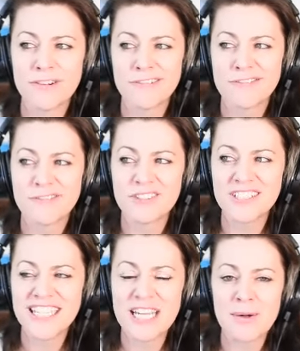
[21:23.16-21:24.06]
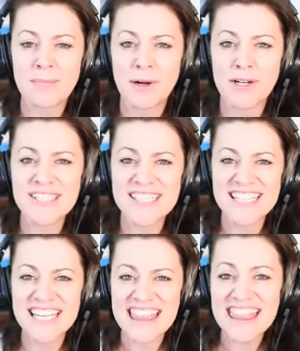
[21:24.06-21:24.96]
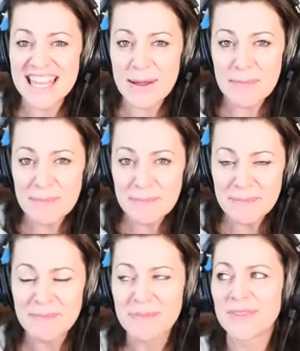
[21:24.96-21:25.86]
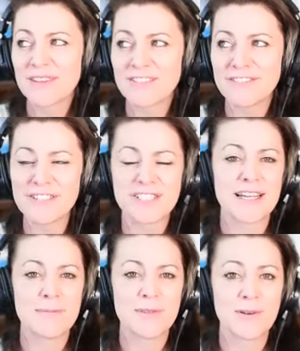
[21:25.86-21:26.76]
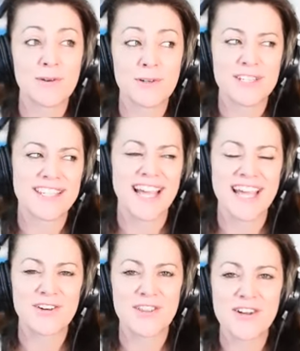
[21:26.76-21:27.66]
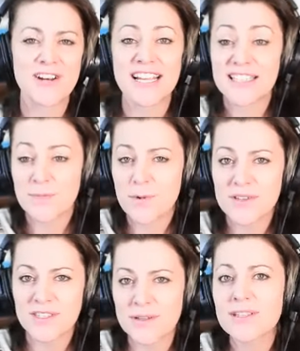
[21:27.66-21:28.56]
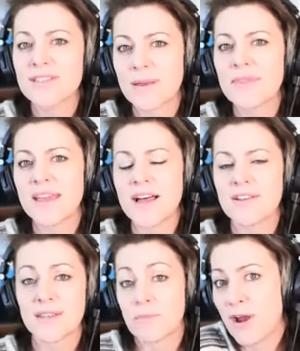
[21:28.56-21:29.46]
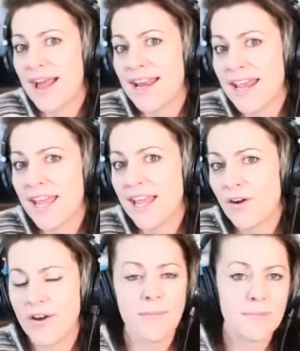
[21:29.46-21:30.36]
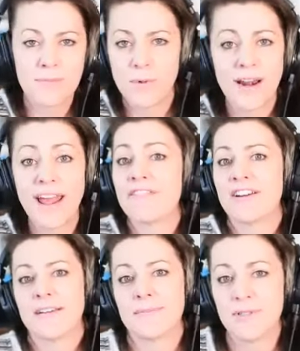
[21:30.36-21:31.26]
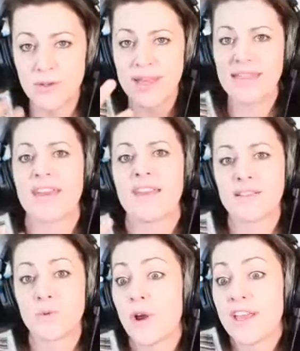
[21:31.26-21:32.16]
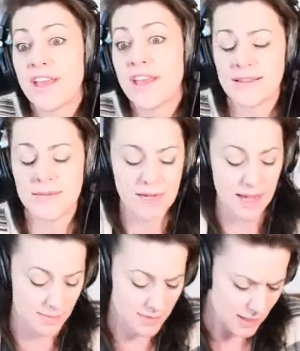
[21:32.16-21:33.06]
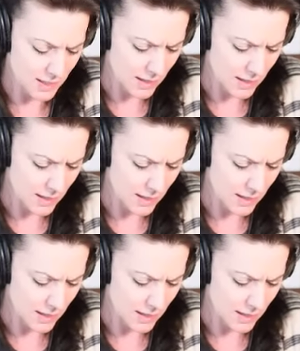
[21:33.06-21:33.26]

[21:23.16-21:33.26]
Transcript: fully immerse in them the first time through or a second or third because I'm always doing something else. I'm writing or I'm whatever. I'm doing things, working sometimes.